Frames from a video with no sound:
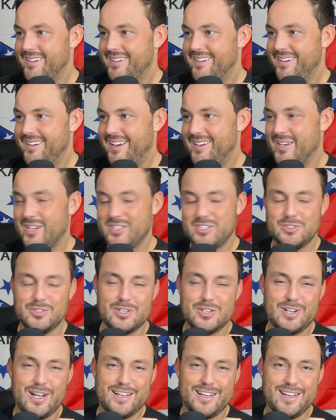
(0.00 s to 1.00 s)
it doesn't
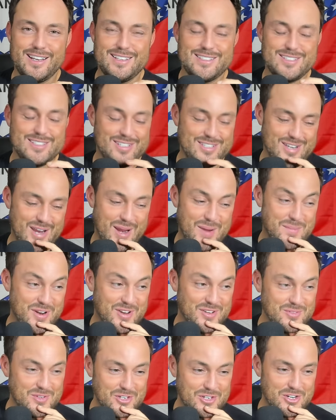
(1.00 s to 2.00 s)
look like it's the same. It
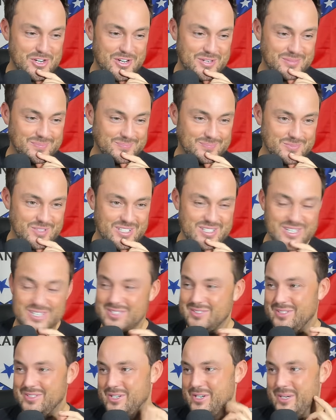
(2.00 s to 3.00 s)
doesn't look good. It
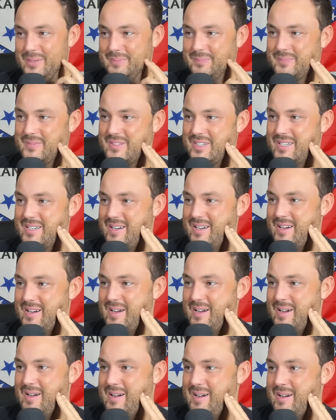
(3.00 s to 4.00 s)
doesn't look good.
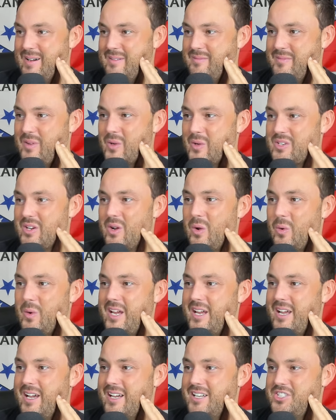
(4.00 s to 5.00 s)
Folks, I know
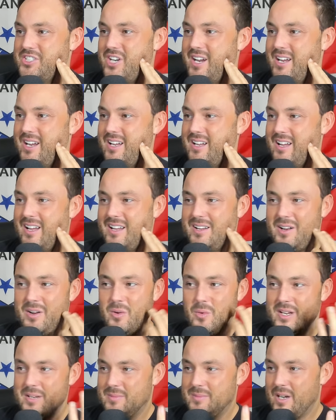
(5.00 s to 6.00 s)
we uh, chan- I know
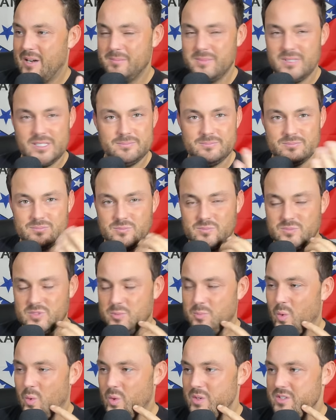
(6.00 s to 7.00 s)
we come to
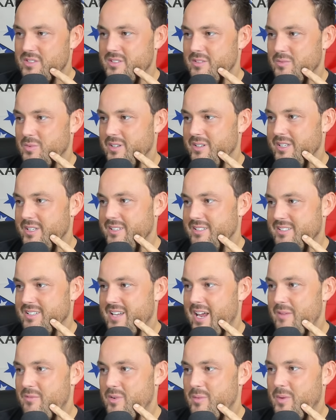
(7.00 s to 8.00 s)
sports to really
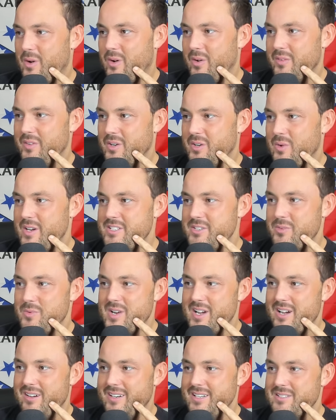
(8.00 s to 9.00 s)
escape from all of the crazy
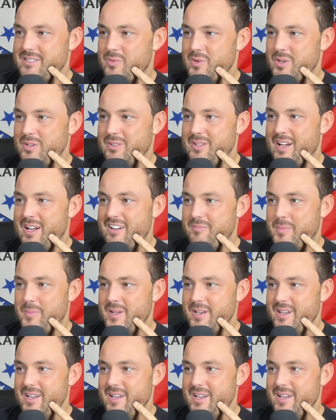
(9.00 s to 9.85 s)
realities of real life, but